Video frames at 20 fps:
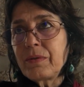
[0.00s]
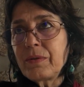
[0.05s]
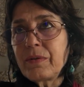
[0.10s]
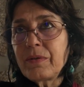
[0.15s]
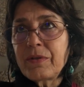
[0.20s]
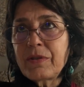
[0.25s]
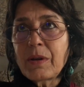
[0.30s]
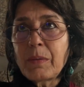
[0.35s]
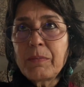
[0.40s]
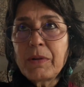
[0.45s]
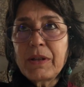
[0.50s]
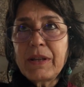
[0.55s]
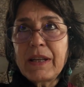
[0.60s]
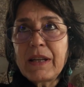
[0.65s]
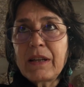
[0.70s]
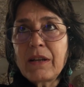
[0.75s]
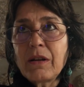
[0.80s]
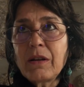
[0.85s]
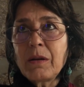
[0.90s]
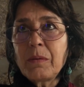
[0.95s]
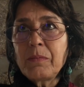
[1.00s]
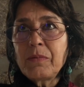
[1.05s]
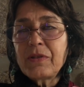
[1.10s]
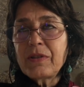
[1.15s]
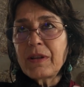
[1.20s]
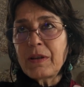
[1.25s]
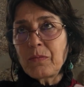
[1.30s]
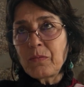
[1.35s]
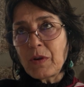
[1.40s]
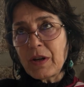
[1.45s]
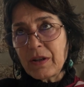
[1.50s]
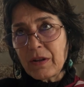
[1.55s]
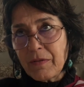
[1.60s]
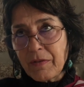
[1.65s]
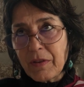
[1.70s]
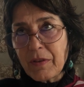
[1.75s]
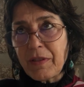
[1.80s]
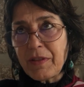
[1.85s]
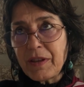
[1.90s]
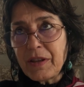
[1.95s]
Somebody comes, and one of
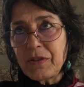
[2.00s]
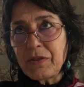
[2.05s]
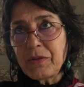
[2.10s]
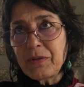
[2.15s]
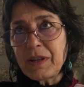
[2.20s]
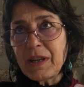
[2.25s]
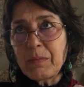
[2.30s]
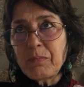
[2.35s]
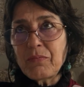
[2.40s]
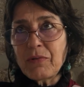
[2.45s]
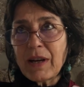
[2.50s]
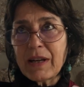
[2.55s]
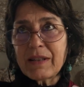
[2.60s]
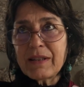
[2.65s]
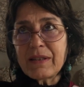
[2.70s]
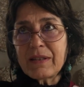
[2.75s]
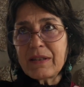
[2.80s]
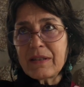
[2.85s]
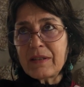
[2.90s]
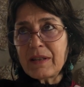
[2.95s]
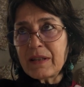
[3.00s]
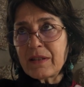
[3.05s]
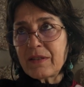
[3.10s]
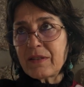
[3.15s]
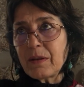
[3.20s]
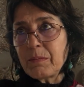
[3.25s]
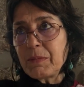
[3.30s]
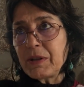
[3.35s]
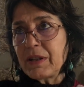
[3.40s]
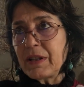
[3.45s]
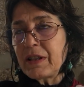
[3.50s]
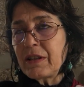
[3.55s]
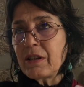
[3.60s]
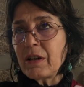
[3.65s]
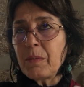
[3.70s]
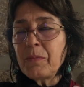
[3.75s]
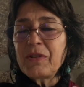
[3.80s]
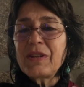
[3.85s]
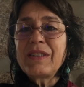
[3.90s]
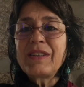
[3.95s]
the things you can practice is that somebody
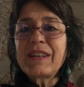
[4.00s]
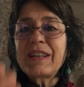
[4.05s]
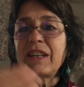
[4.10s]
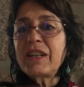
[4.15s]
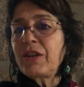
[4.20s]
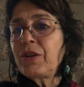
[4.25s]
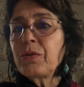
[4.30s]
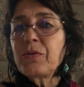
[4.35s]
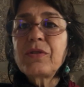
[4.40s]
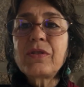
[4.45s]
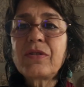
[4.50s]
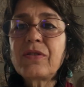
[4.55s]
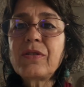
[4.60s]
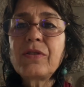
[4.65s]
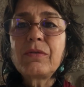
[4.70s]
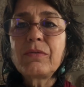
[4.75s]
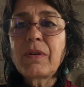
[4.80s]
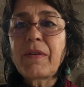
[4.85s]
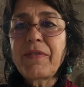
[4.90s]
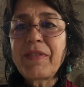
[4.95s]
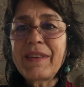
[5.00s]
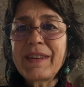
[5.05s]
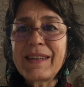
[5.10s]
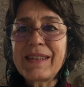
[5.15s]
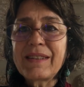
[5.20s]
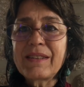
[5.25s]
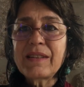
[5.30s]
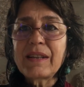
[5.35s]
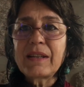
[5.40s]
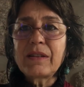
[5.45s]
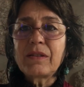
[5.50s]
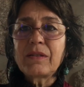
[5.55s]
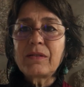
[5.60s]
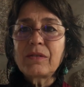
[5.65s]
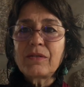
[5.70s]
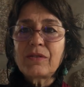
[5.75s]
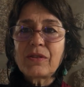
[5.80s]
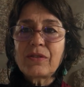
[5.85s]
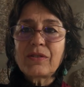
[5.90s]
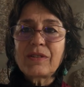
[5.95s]
comes and accuses you of things and
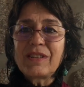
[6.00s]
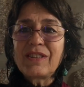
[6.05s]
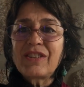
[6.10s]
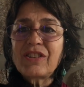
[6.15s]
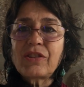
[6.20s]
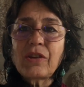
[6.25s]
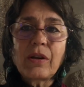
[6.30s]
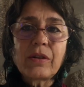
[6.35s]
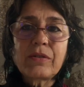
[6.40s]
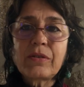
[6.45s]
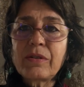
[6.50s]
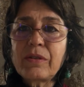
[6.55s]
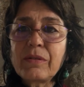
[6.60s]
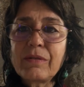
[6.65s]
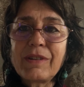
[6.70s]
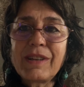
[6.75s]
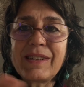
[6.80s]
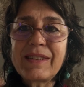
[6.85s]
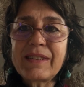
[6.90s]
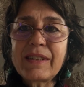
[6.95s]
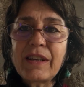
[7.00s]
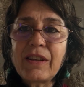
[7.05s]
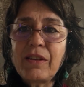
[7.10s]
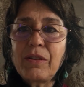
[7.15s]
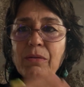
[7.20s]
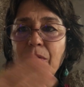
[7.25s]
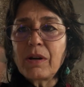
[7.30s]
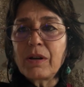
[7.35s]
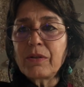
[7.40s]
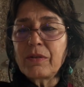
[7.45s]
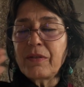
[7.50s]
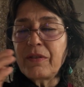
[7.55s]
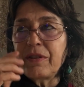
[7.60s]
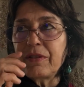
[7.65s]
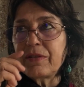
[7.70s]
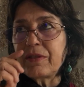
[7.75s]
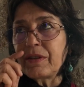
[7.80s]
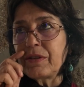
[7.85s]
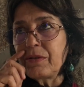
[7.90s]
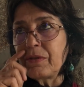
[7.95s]
just insults you and say you are
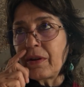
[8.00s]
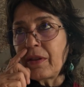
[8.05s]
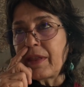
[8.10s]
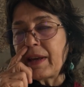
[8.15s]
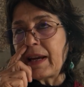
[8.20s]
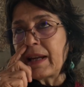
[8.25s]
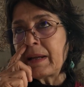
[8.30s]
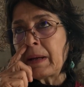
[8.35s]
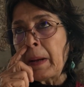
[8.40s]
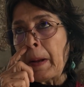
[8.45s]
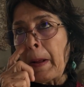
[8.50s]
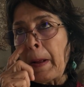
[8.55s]
this and you are that.